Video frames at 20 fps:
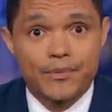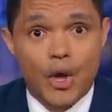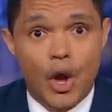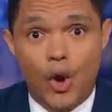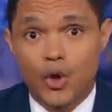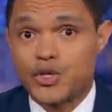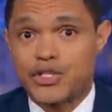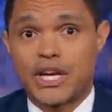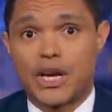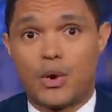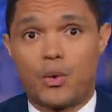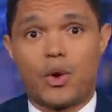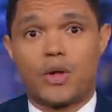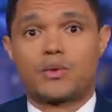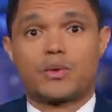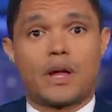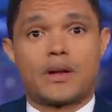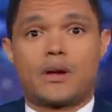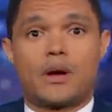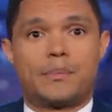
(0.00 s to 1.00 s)
Hosting a
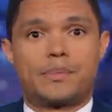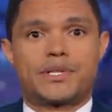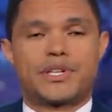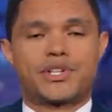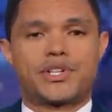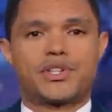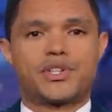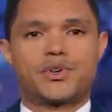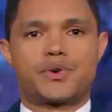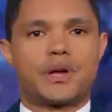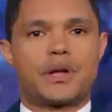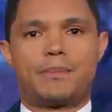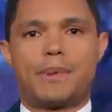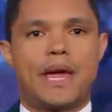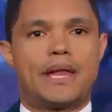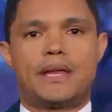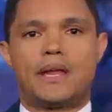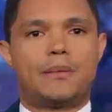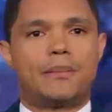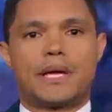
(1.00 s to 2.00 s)
worldwide competition during a
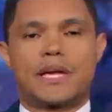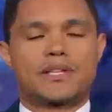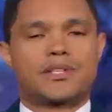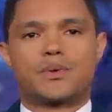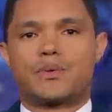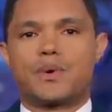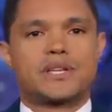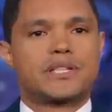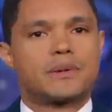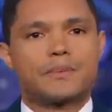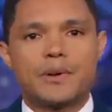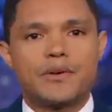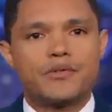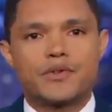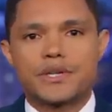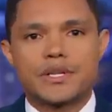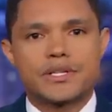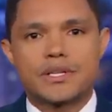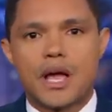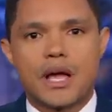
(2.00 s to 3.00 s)
pandemic is a recipe
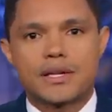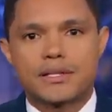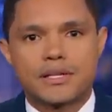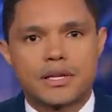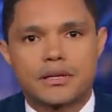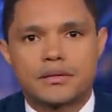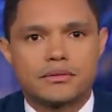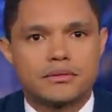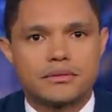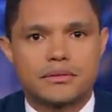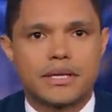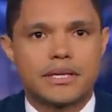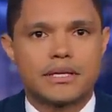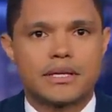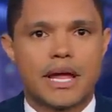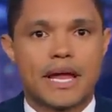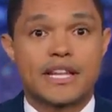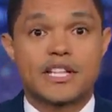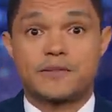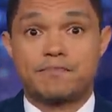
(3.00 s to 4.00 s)
for disaster, right?
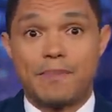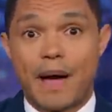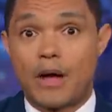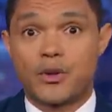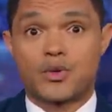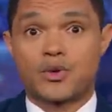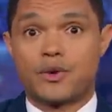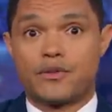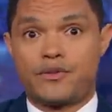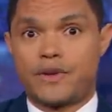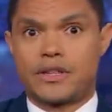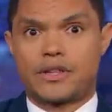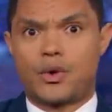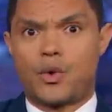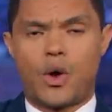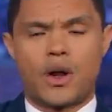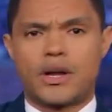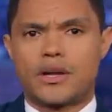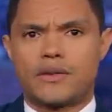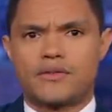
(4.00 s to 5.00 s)
And it's bound to affect the
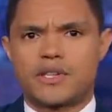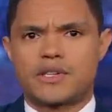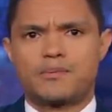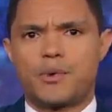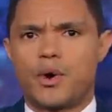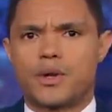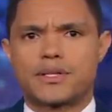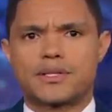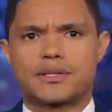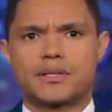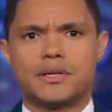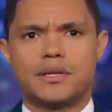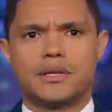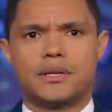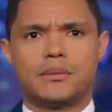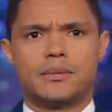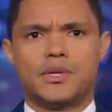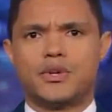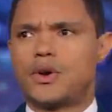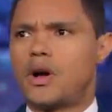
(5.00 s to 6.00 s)
quality of the sports.
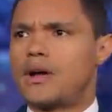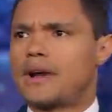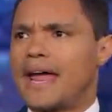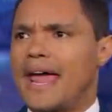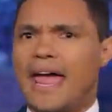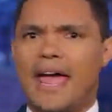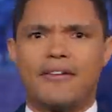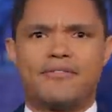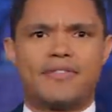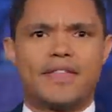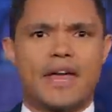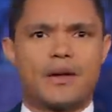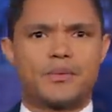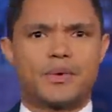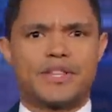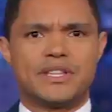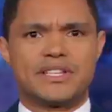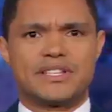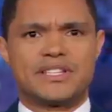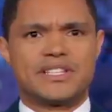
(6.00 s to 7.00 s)
I mean, you can't have that
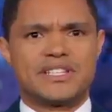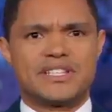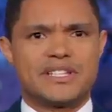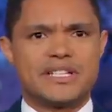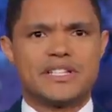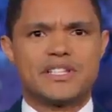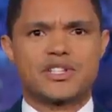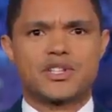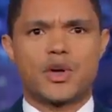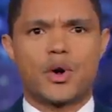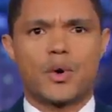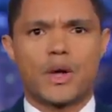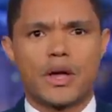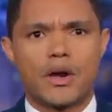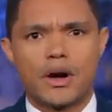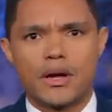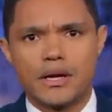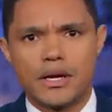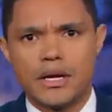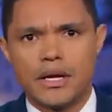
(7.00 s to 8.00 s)
when there's diseases going
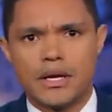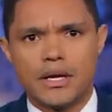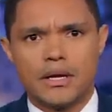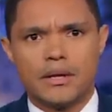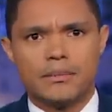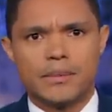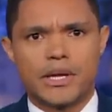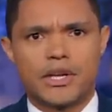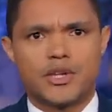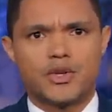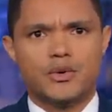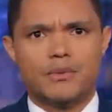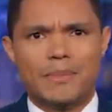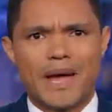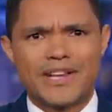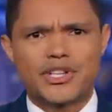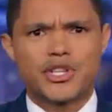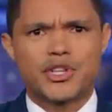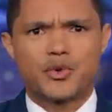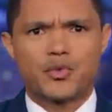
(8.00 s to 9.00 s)
on. I mean, can you
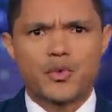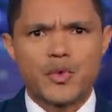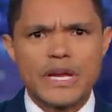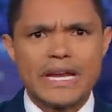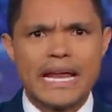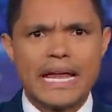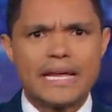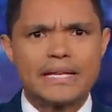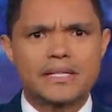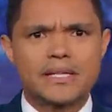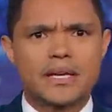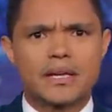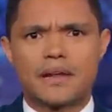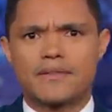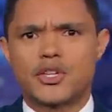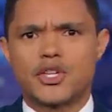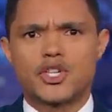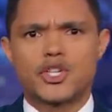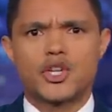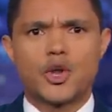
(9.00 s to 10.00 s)
imagine the relays? They're gonna
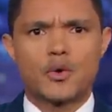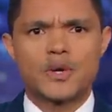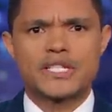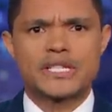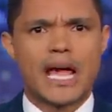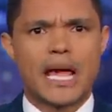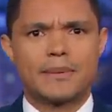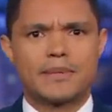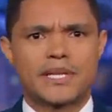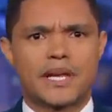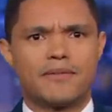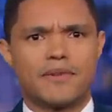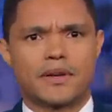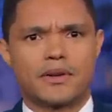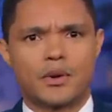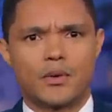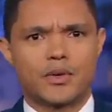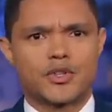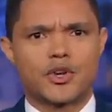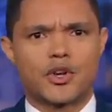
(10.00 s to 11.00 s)
have the slowest times ever.
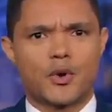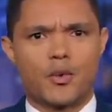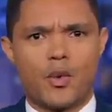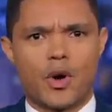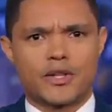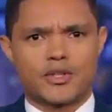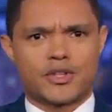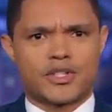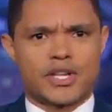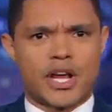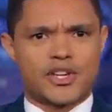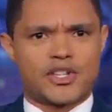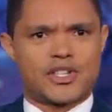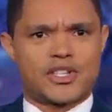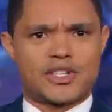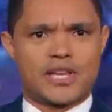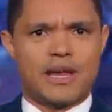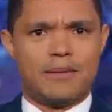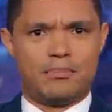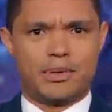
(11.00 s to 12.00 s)
No one's gonna want to touch
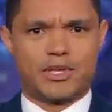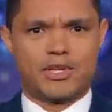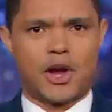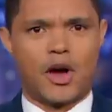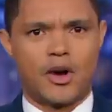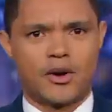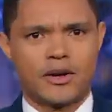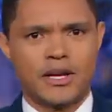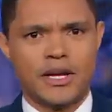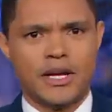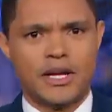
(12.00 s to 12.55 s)
the same baton.